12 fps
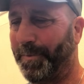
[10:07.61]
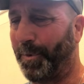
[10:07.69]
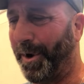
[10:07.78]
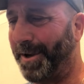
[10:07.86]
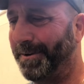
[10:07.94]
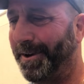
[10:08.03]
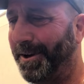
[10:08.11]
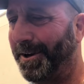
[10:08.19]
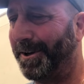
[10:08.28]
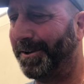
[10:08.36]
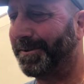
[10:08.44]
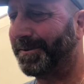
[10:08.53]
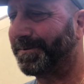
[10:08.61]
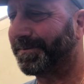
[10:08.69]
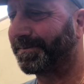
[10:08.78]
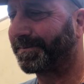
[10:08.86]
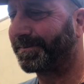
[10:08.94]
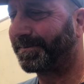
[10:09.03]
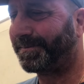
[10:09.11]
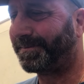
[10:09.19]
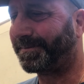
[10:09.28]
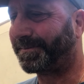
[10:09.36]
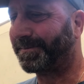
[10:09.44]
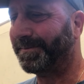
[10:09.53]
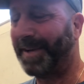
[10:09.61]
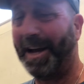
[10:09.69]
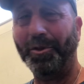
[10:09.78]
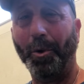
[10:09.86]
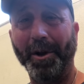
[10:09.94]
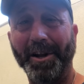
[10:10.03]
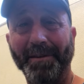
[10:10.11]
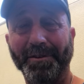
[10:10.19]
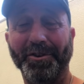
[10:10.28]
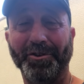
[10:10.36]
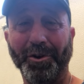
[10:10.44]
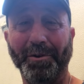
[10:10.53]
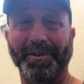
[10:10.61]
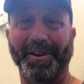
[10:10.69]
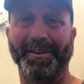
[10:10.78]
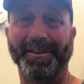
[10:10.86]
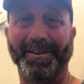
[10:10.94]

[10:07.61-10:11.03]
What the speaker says: when I thought I never deserved it.